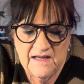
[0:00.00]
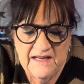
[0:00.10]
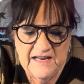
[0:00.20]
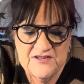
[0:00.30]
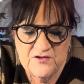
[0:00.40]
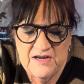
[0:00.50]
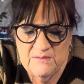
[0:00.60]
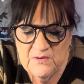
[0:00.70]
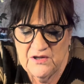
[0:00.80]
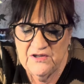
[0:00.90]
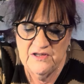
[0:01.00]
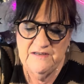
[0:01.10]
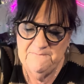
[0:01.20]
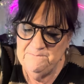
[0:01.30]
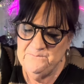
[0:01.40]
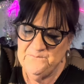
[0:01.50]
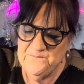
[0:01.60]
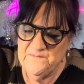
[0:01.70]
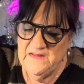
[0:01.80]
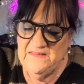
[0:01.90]
And I treat him good.
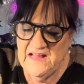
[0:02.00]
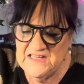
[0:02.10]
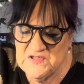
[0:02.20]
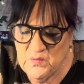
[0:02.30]
And that's